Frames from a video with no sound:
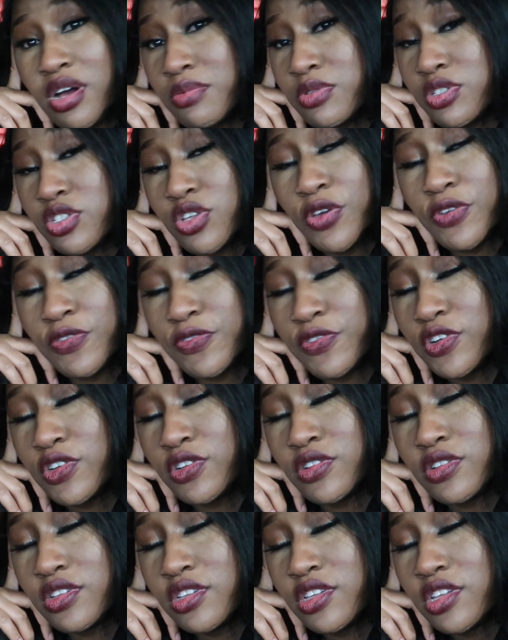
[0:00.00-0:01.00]
I'm so
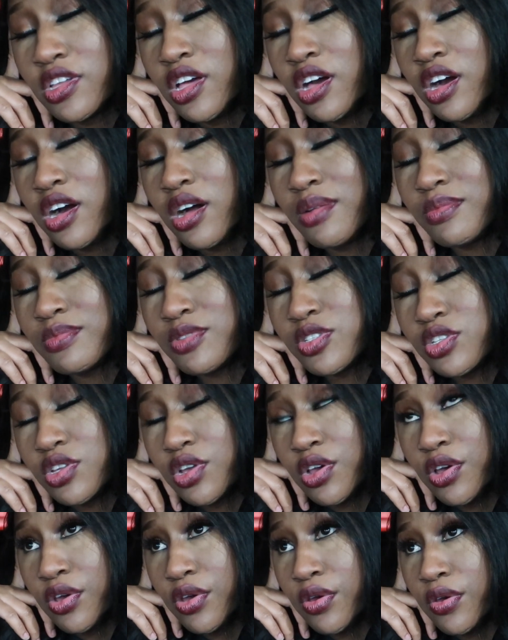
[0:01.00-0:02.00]
full. I'm
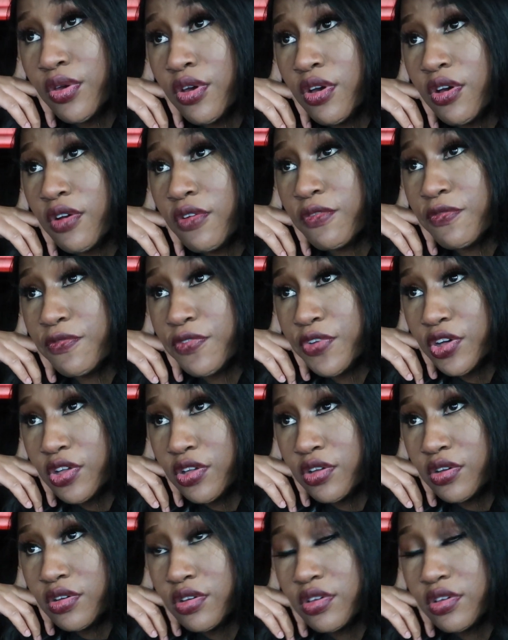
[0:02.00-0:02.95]
so full.